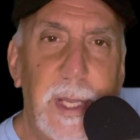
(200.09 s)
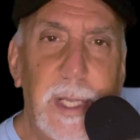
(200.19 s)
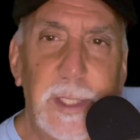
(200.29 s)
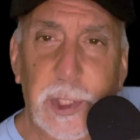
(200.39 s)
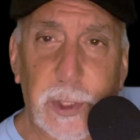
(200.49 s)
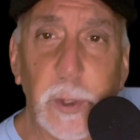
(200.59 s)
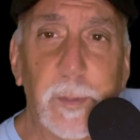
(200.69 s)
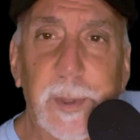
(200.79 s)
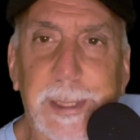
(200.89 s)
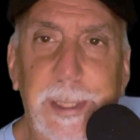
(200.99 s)
And
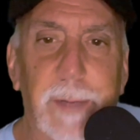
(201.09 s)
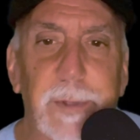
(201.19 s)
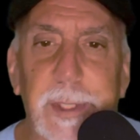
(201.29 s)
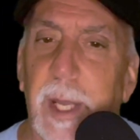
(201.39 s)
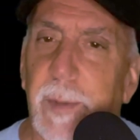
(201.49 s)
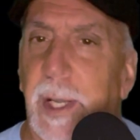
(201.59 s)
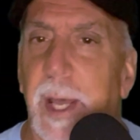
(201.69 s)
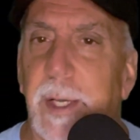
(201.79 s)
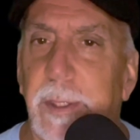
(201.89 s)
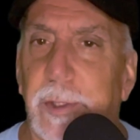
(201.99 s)
stupidly, every time I
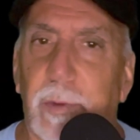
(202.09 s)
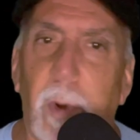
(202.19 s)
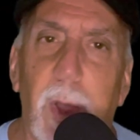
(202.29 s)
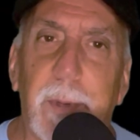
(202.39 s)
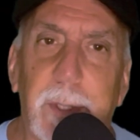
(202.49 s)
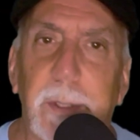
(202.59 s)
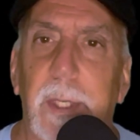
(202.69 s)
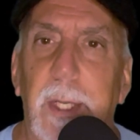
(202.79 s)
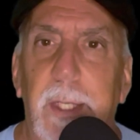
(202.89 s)
got into trouble,